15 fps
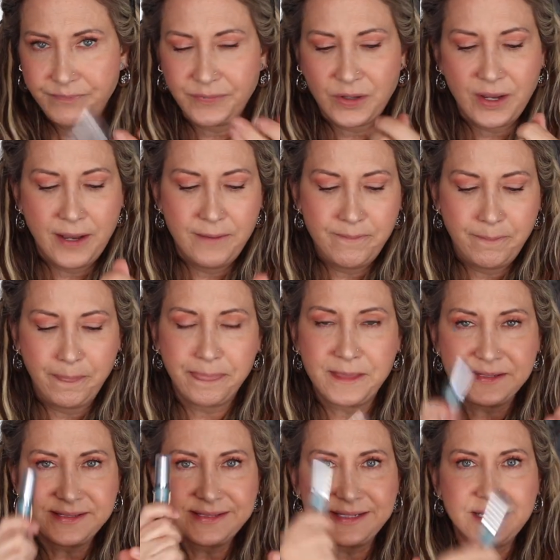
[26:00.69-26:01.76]
Okay.
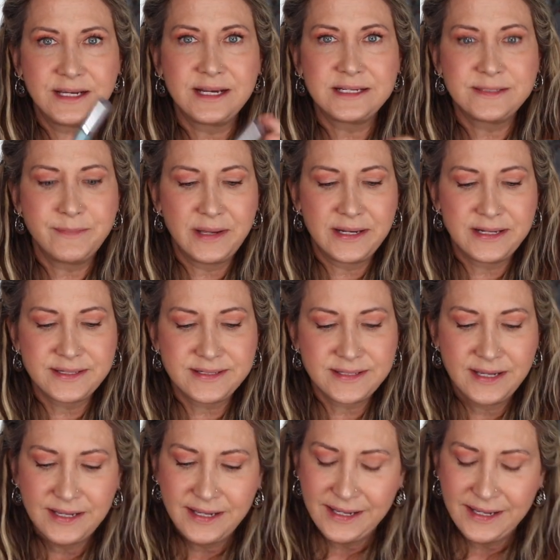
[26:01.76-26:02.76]
This is It Cosmetics.